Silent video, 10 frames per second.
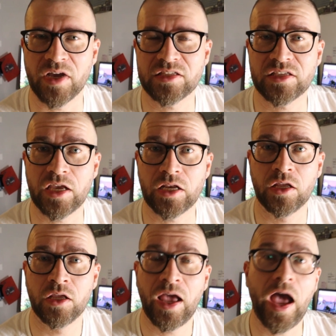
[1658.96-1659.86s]
by saying,
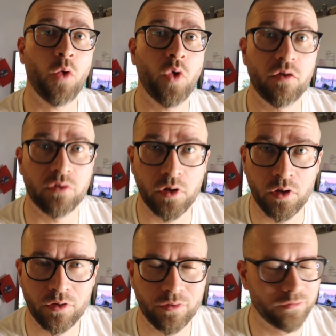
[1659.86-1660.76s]
however,
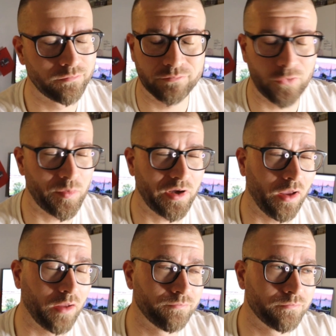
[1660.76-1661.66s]
oh my god.